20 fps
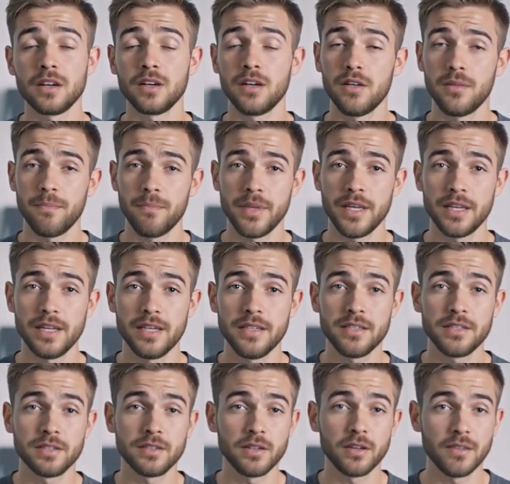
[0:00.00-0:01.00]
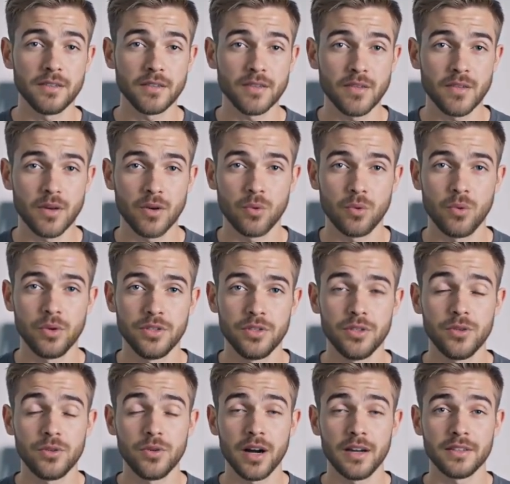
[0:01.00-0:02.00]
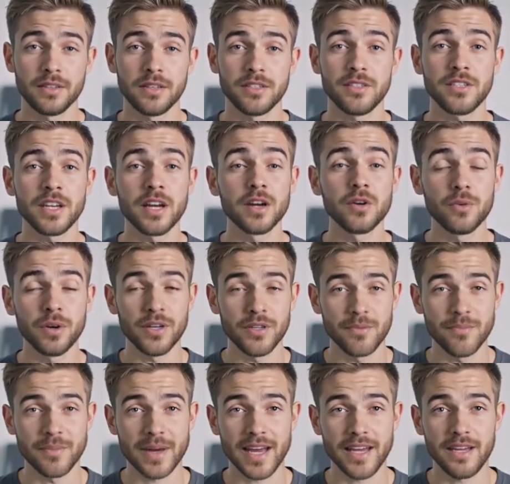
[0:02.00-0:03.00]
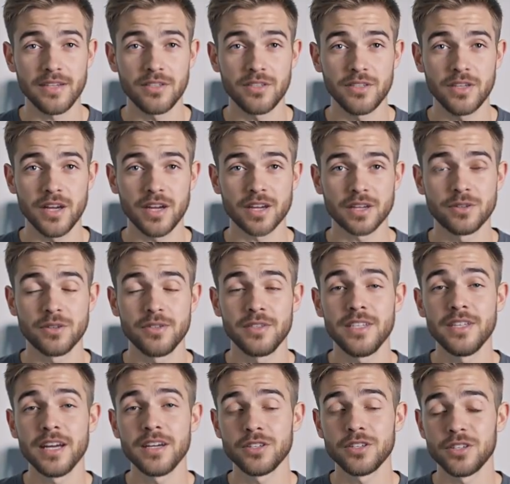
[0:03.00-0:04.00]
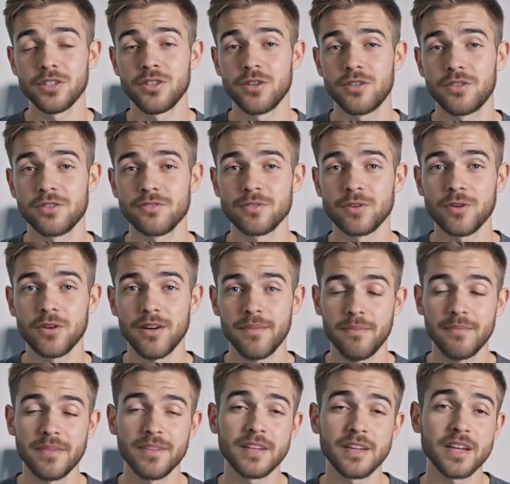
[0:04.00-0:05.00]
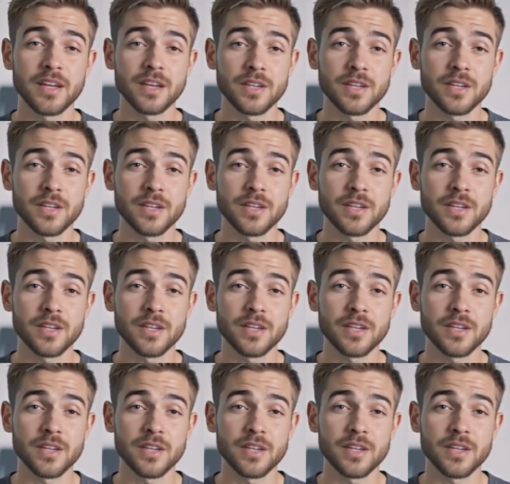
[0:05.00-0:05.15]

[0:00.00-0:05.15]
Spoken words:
Couldn't be easier. Once you're on the generator page, you'll see a short form.